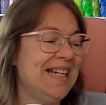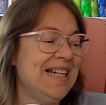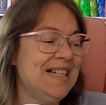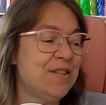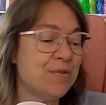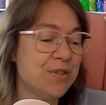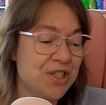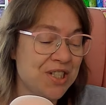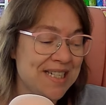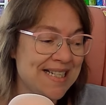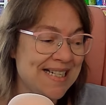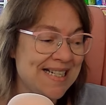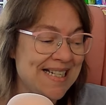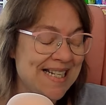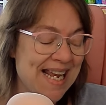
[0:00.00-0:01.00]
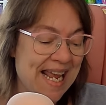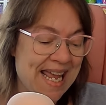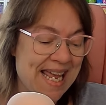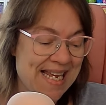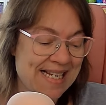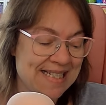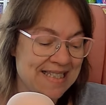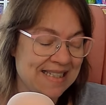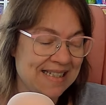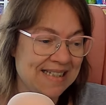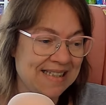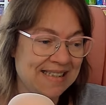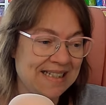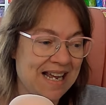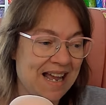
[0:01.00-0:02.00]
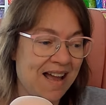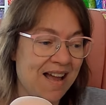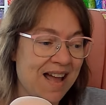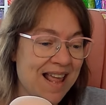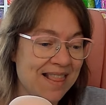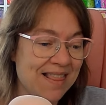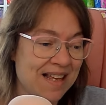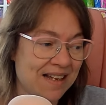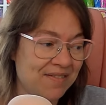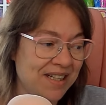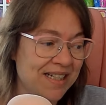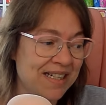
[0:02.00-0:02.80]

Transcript: So she did. And I love it.